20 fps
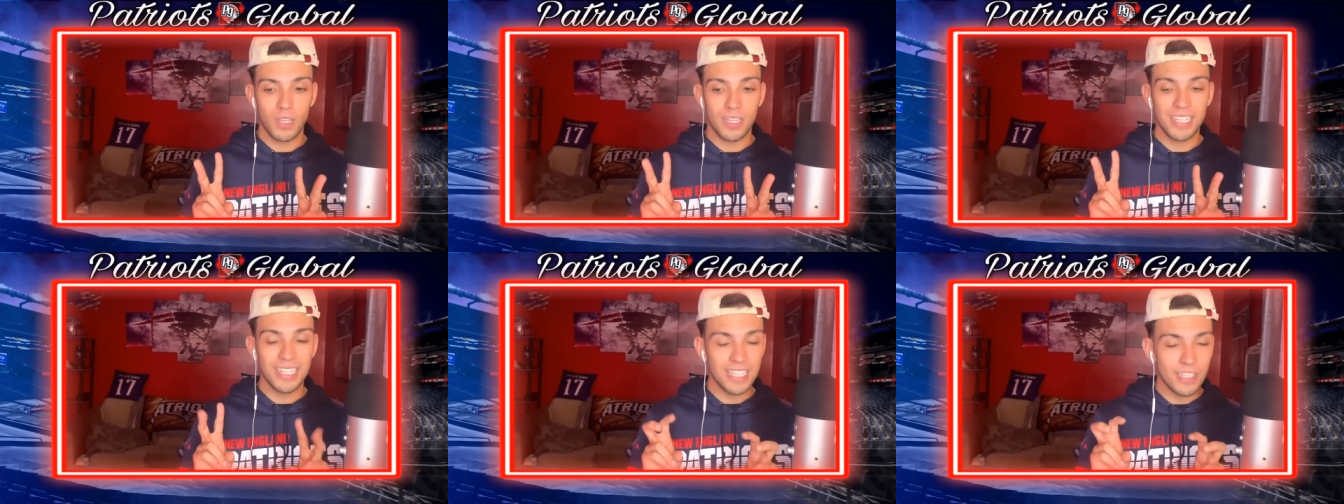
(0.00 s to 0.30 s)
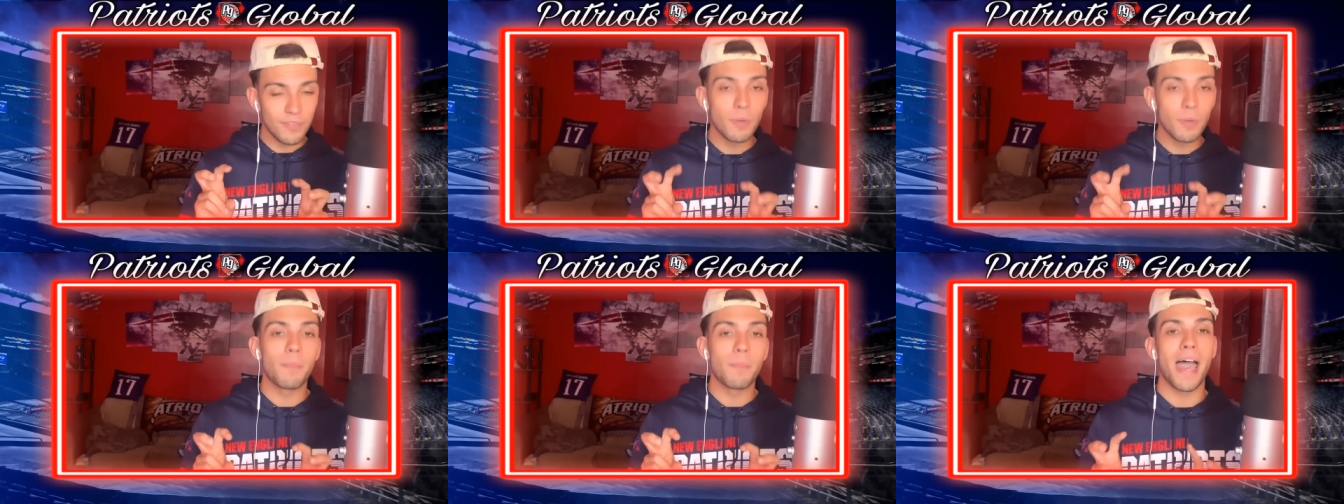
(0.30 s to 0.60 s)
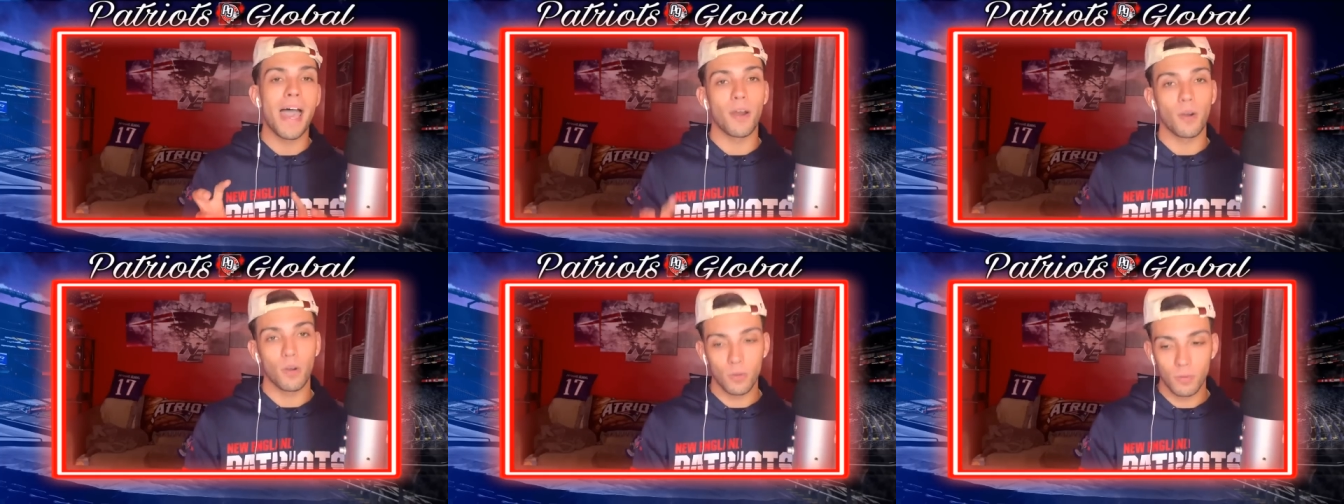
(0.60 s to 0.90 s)
even
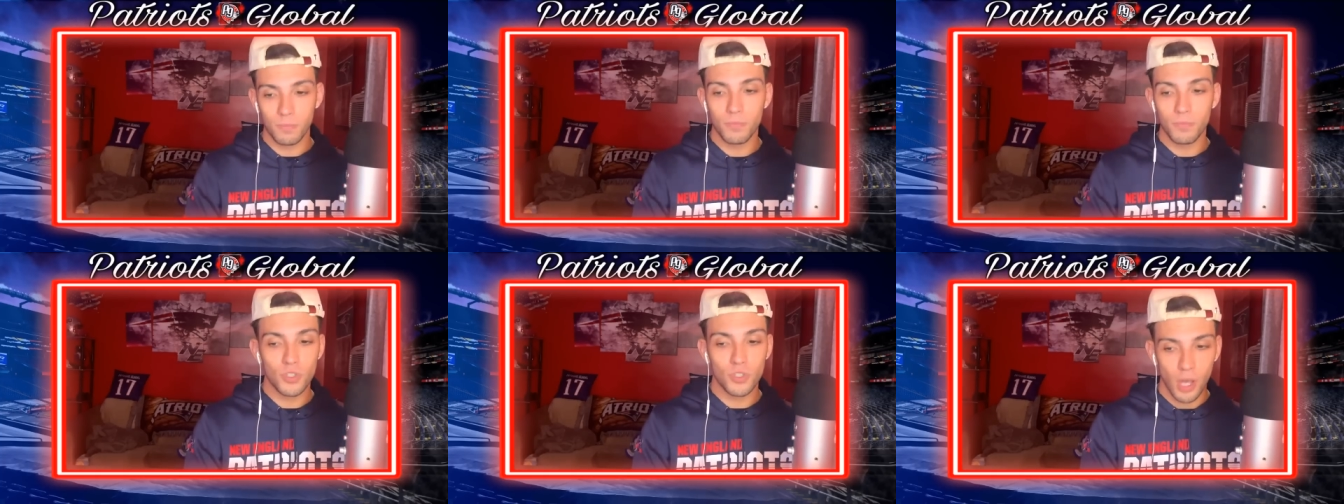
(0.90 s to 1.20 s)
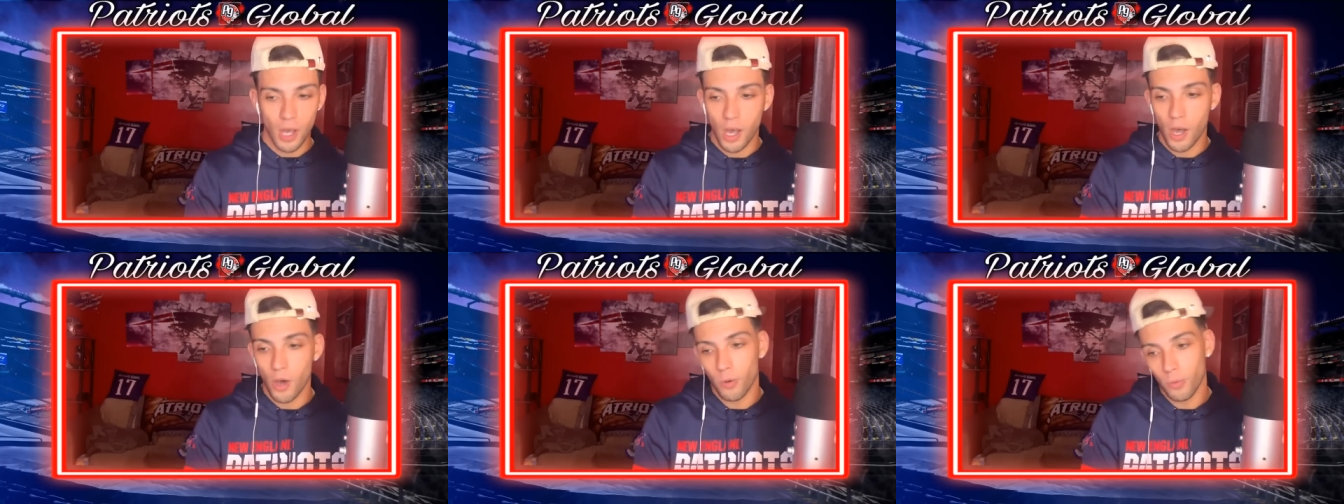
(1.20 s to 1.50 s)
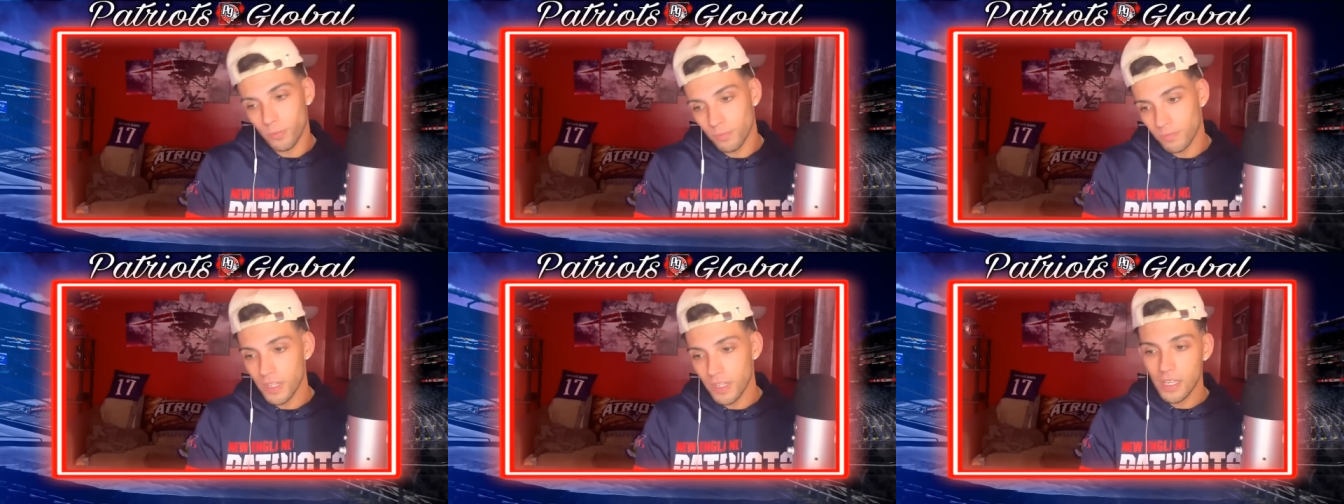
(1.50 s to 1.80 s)
battle.
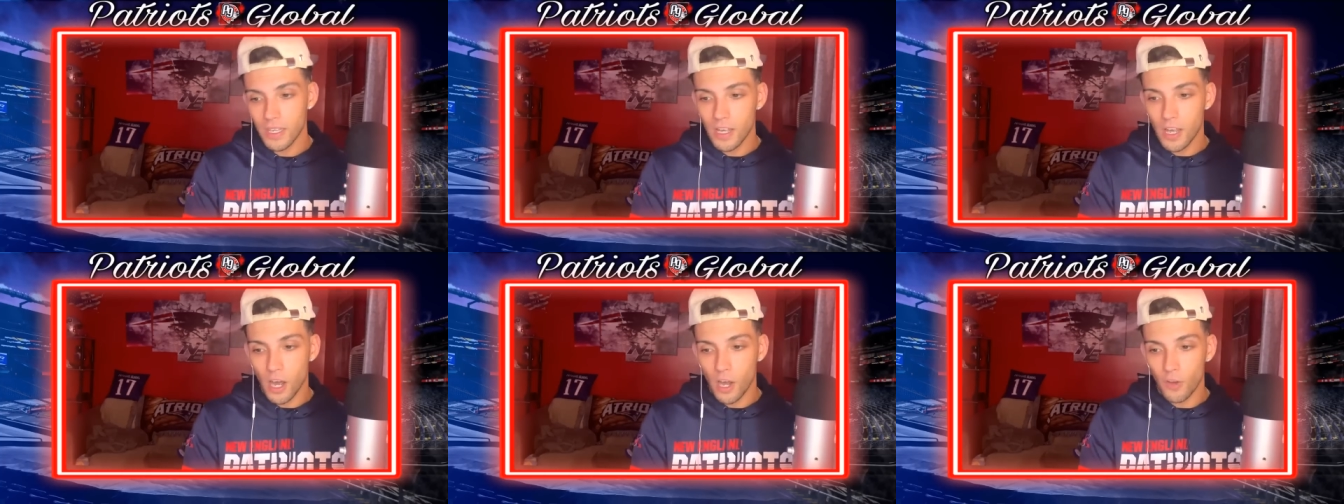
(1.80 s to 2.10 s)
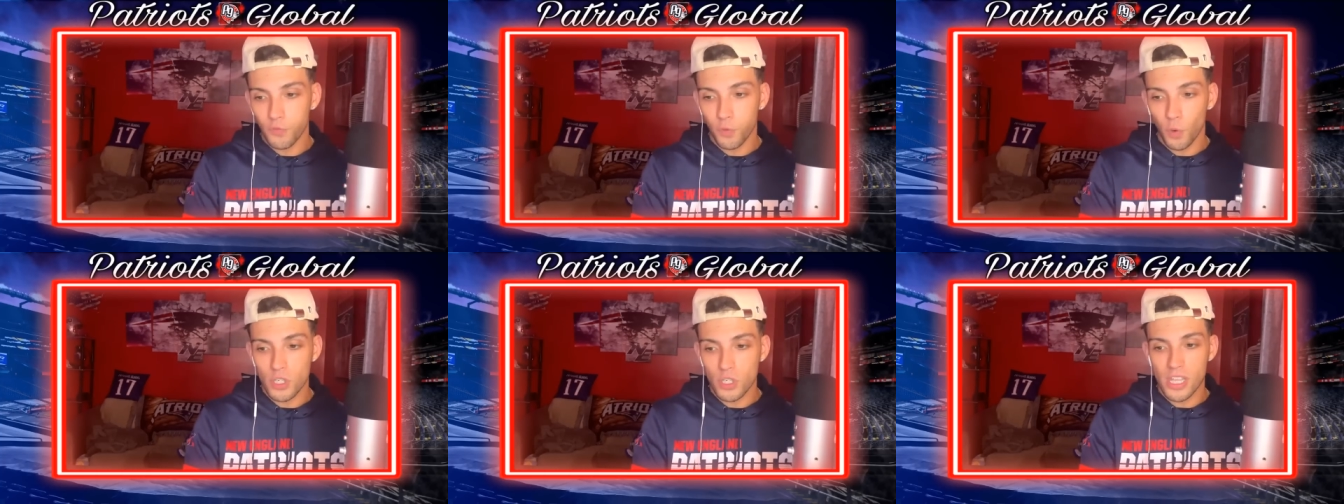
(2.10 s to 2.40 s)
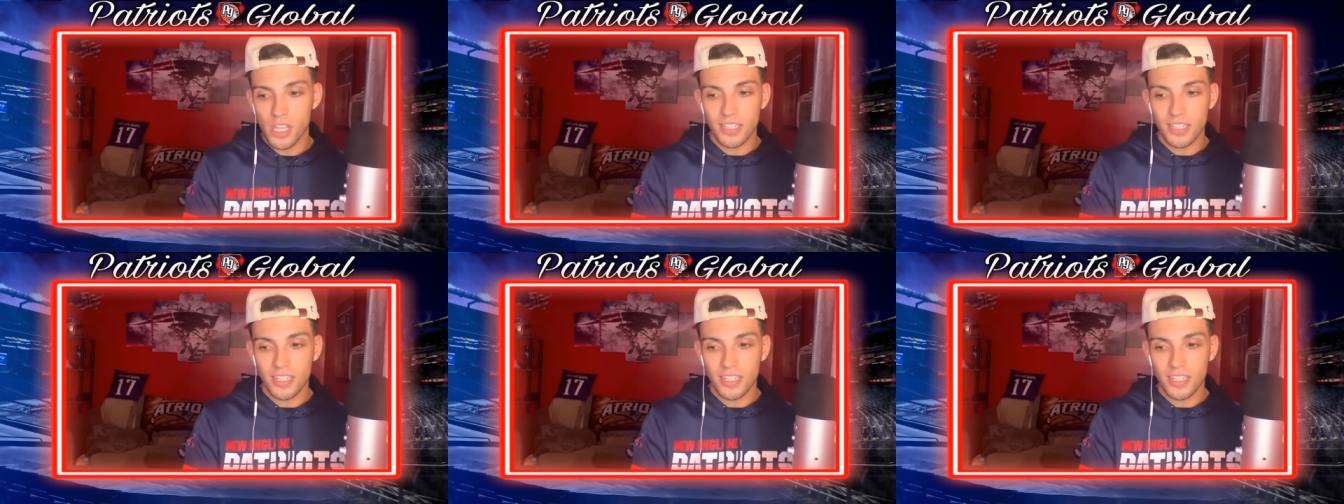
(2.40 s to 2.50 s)
So Unfortunately,